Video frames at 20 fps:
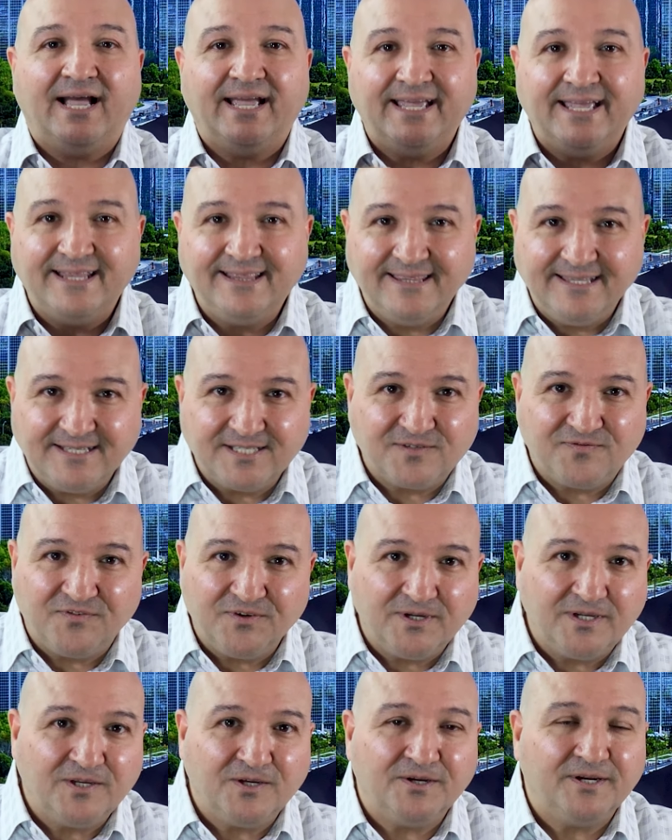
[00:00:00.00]
in this
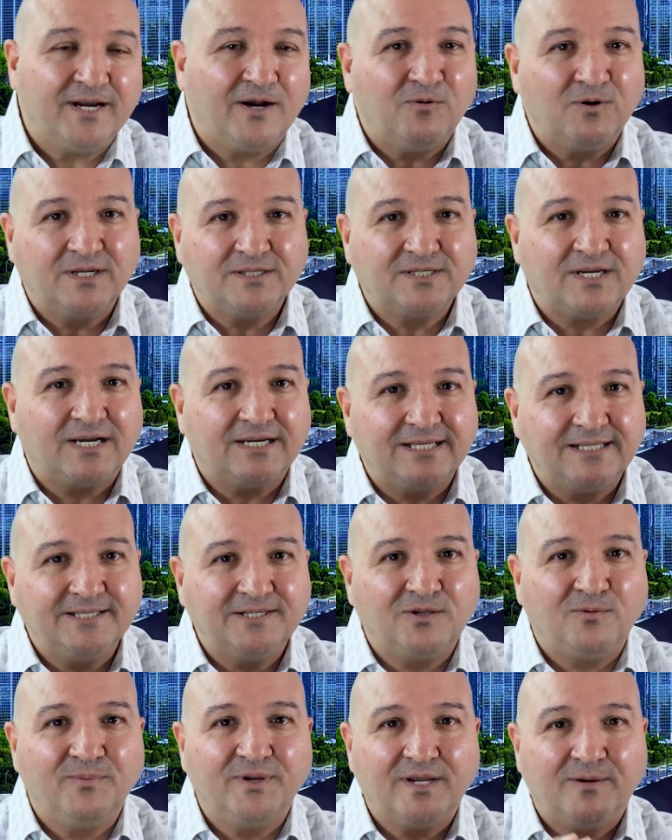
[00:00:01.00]
video here, I want to talk a
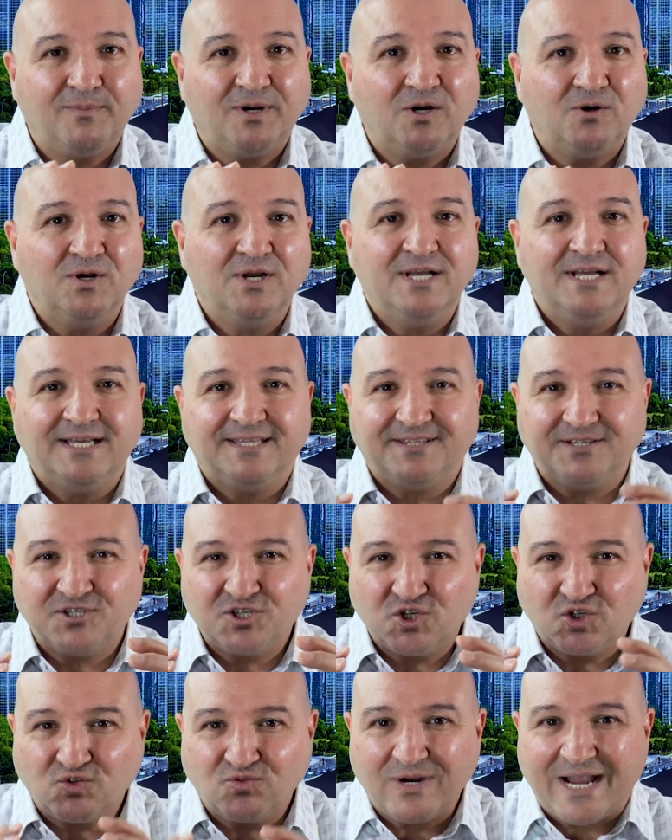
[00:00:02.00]
little bit about the
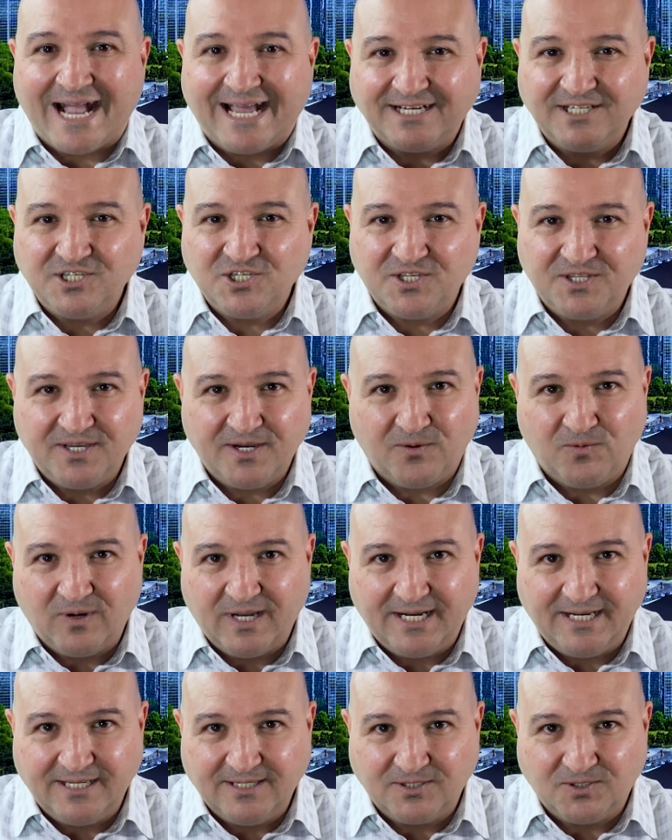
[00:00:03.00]
strategy that
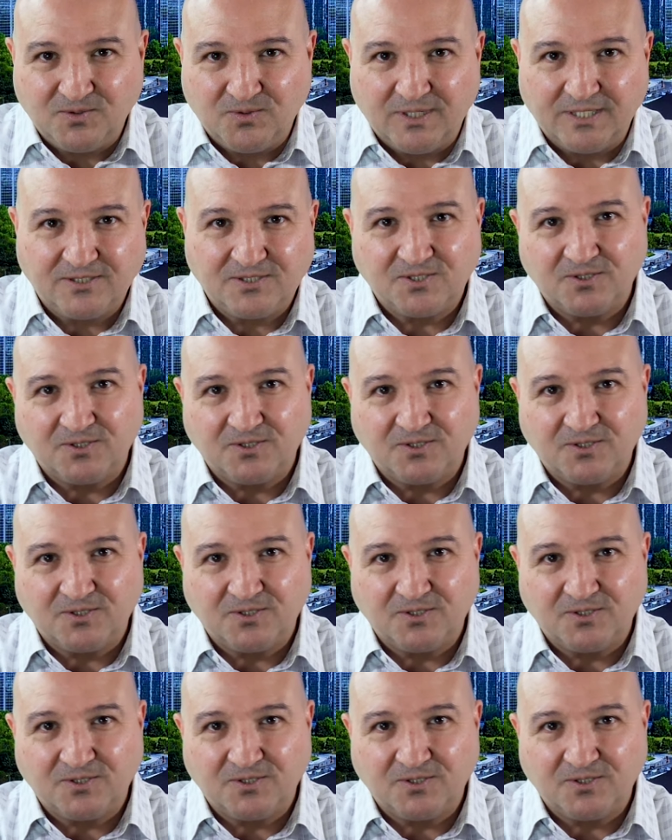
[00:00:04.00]
went into it.